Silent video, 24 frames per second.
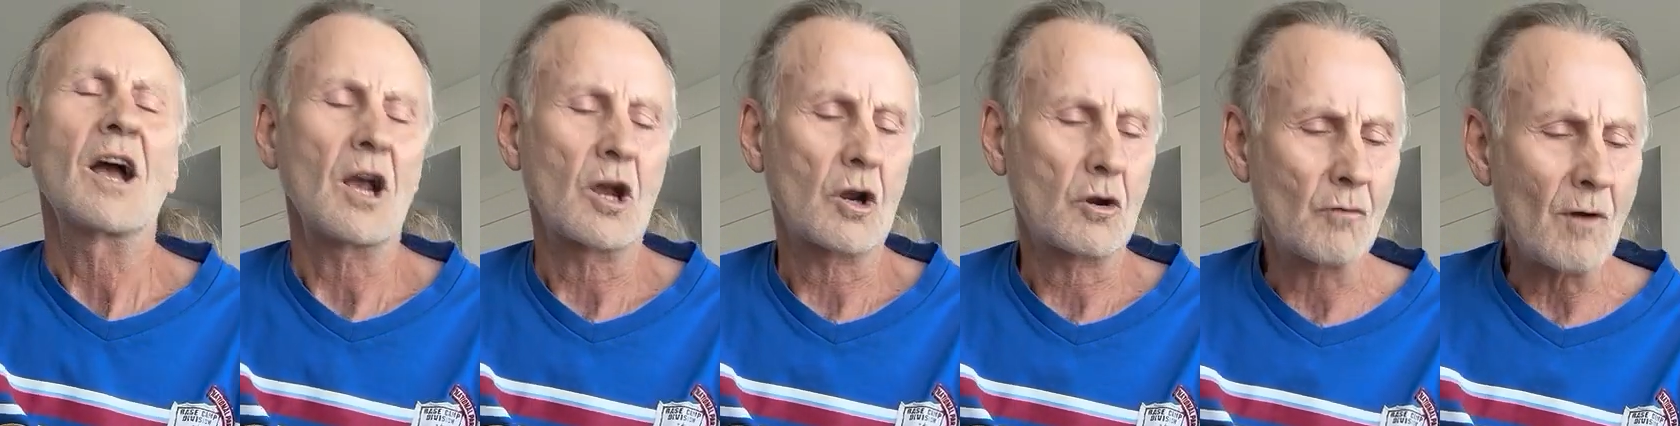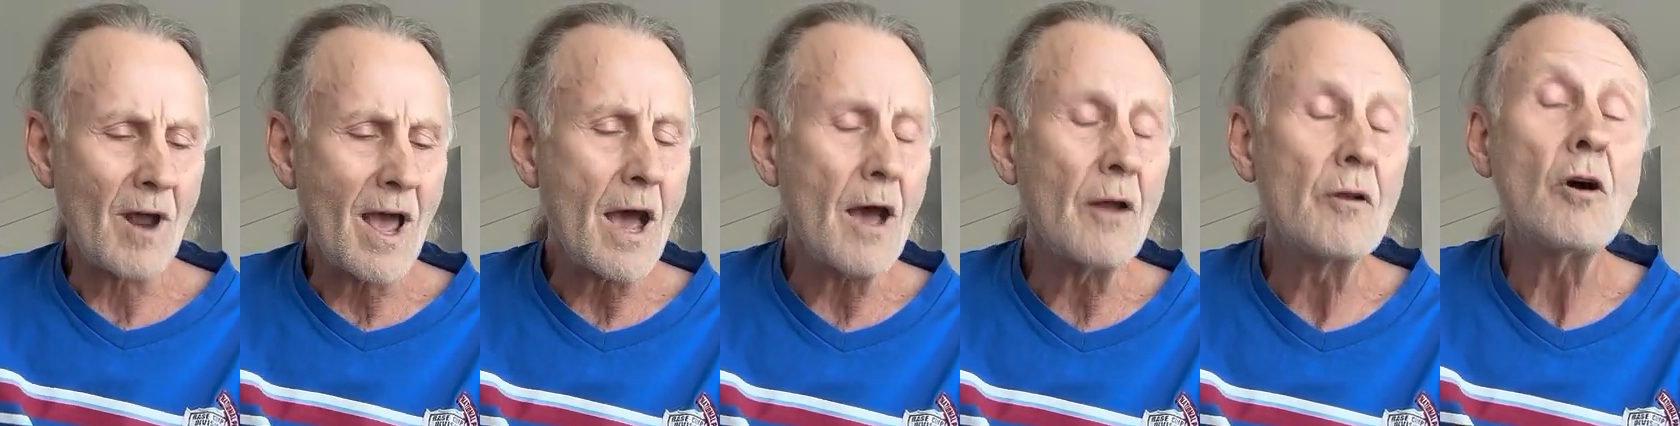
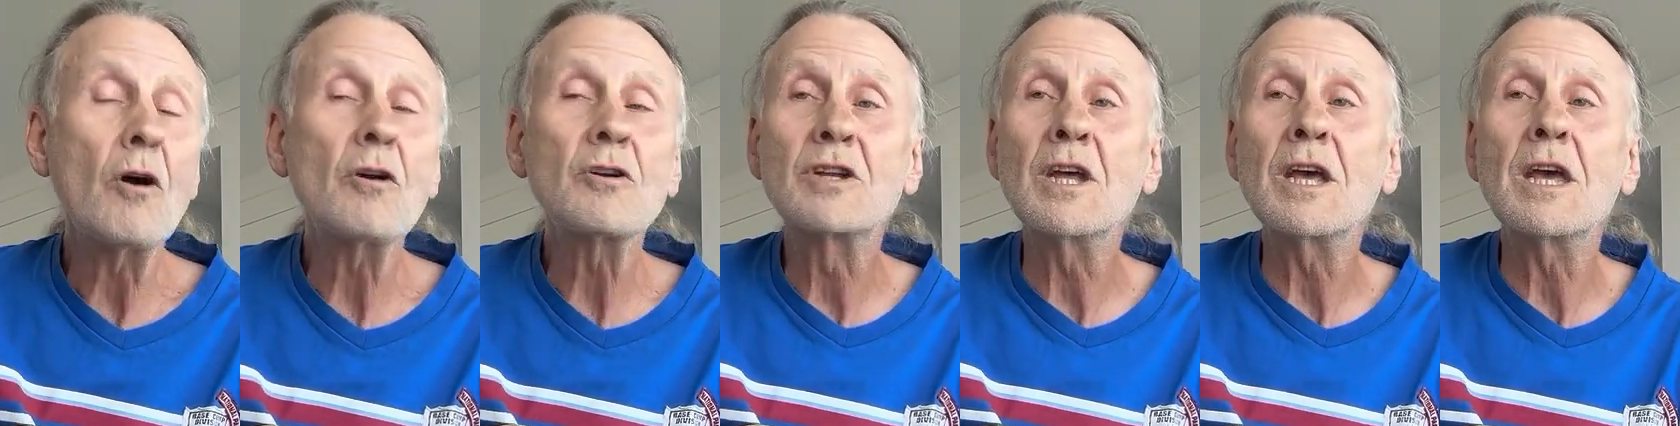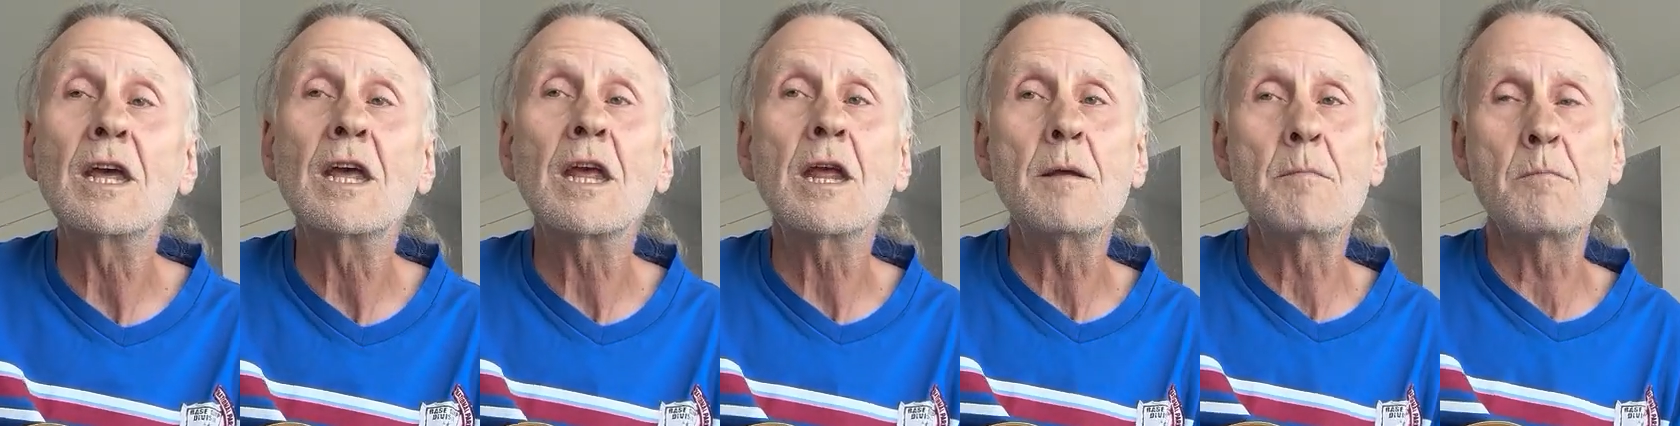Groundhog
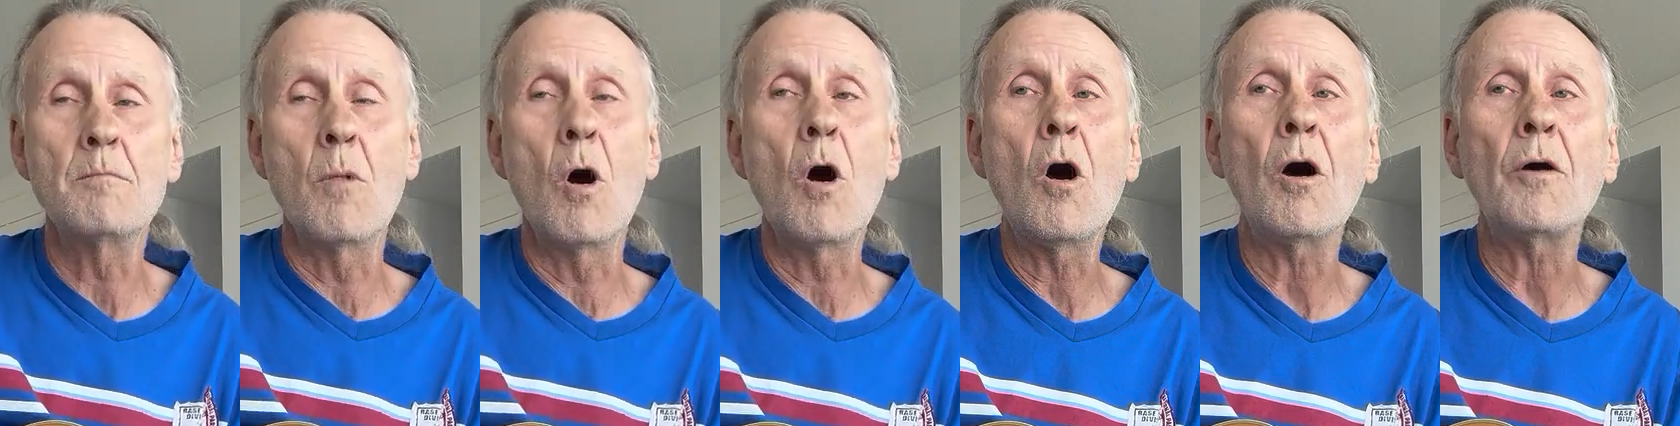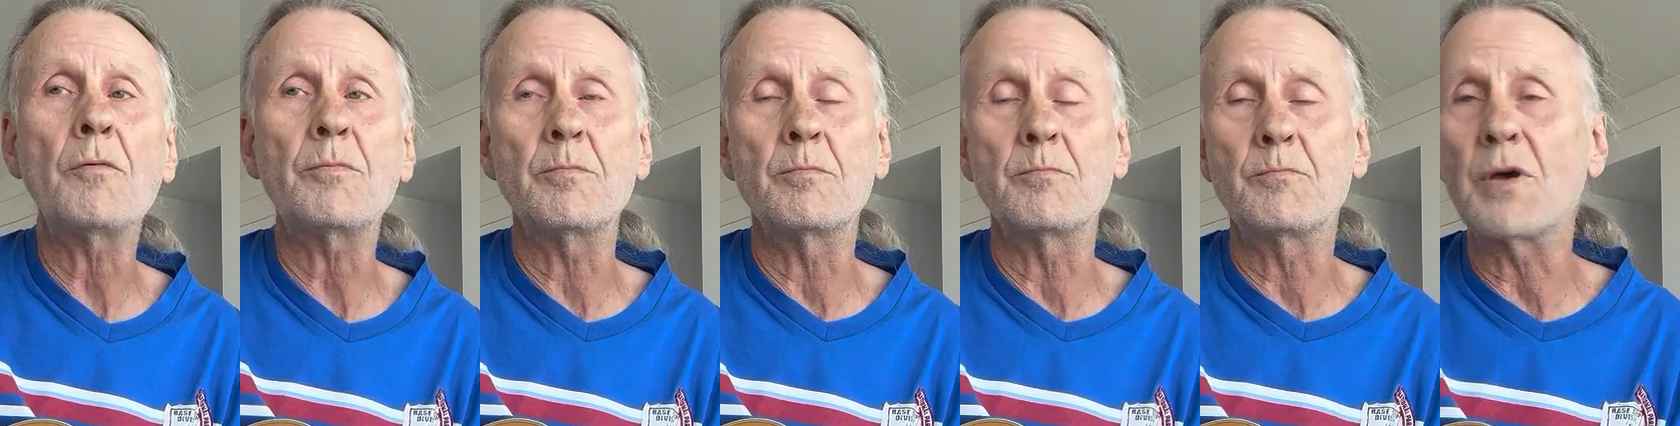Day,
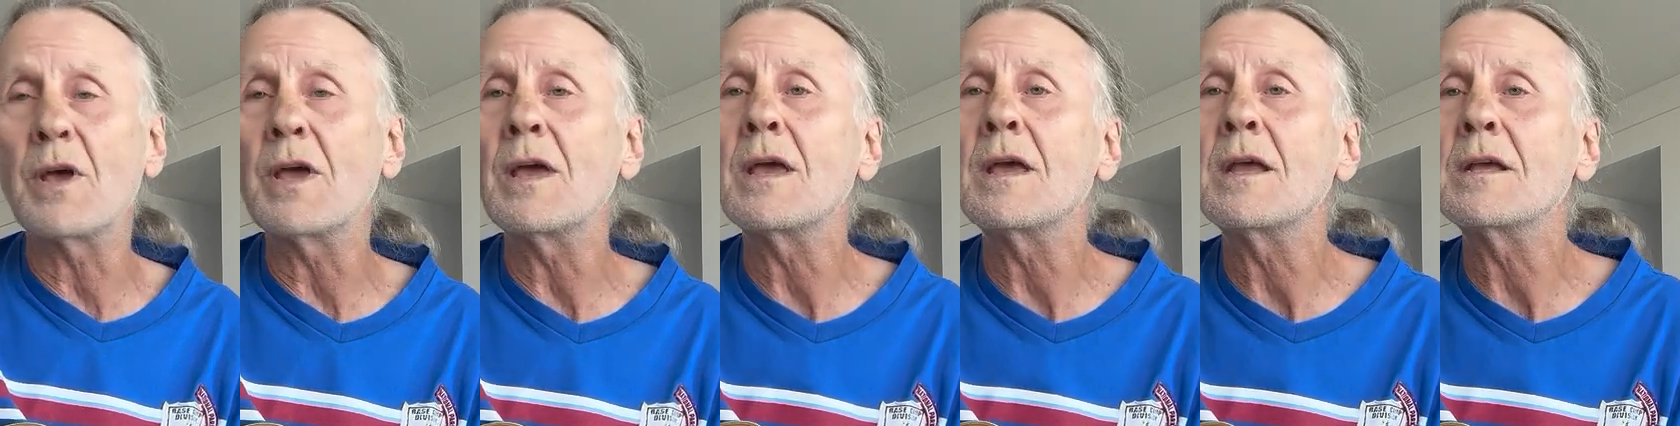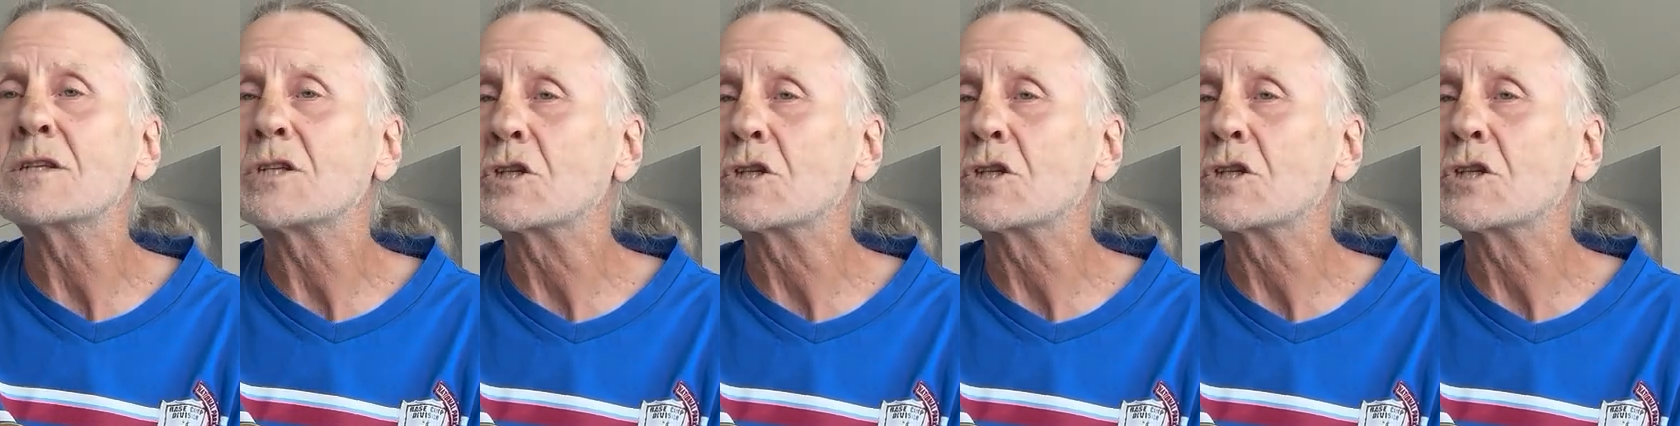Moreton Bay,